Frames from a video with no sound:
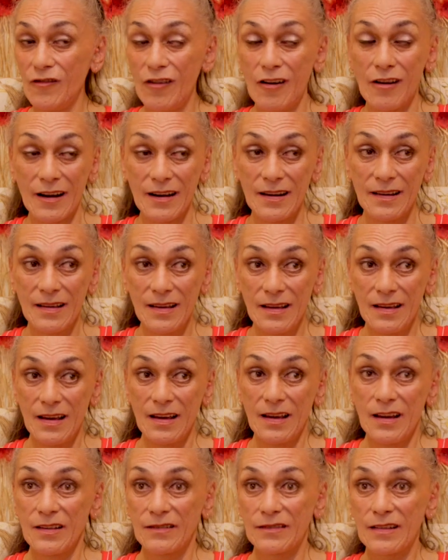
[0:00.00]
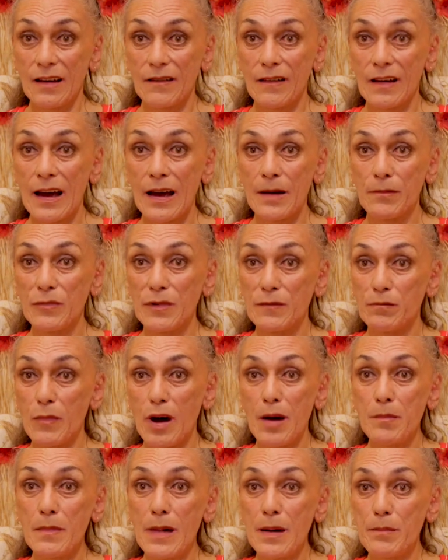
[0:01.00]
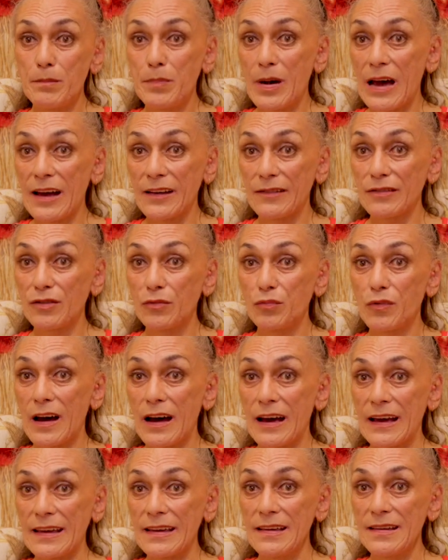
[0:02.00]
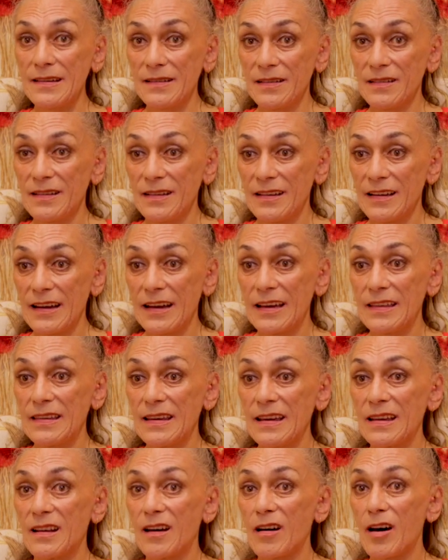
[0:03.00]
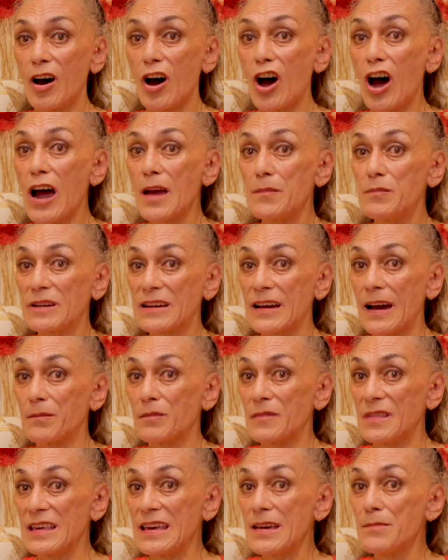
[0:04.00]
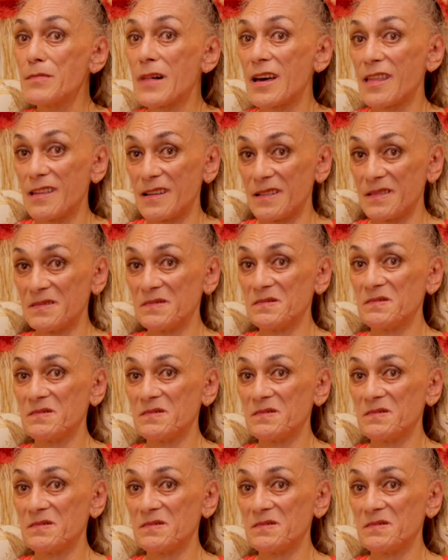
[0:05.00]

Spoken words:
Right? So when my mum passed away, I become their mother.